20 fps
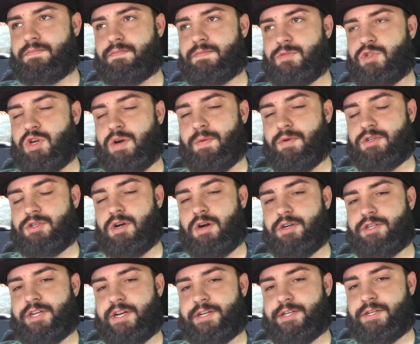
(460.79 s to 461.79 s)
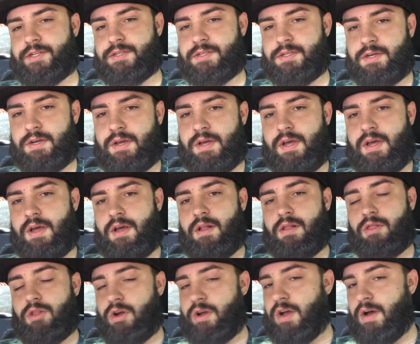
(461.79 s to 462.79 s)
turbocharged engines.
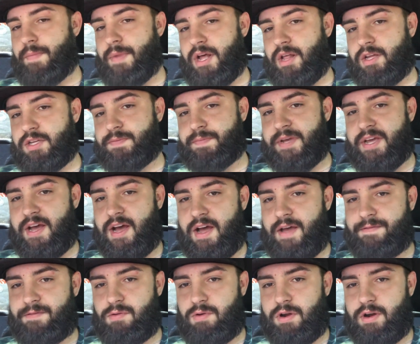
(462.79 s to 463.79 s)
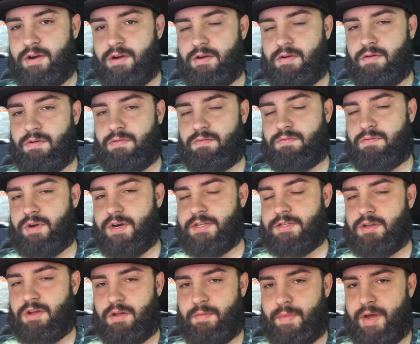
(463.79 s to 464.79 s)
Look up LSPI if you want to know what it's
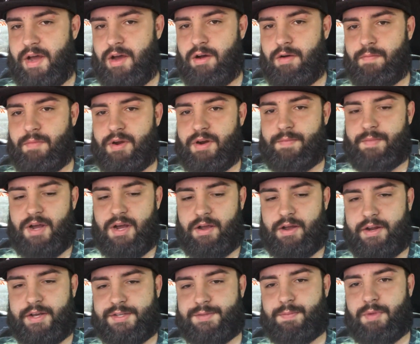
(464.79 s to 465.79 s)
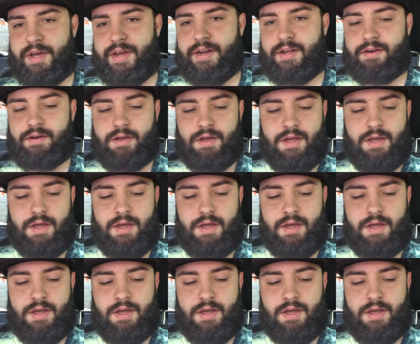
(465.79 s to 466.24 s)
all about, but I'm not going to explain it.